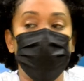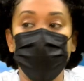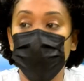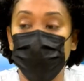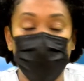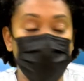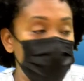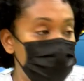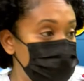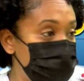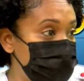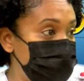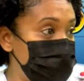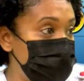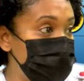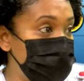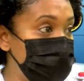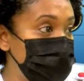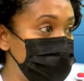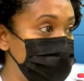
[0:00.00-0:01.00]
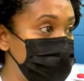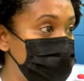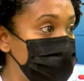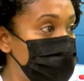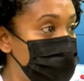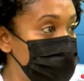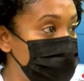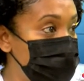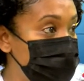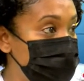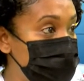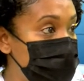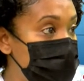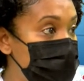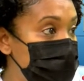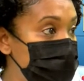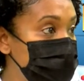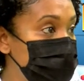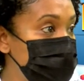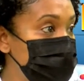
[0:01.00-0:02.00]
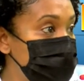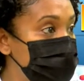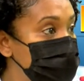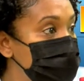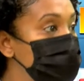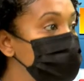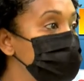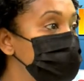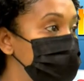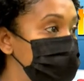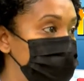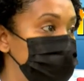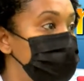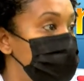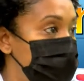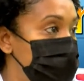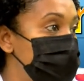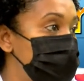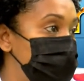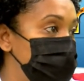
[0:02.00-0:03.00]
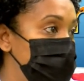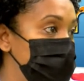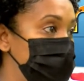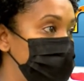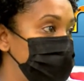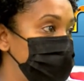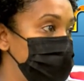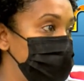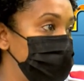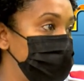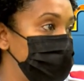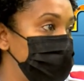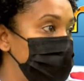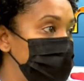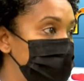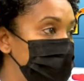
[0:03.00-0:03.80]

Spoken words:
you're comfortable on the side, then that's better for you.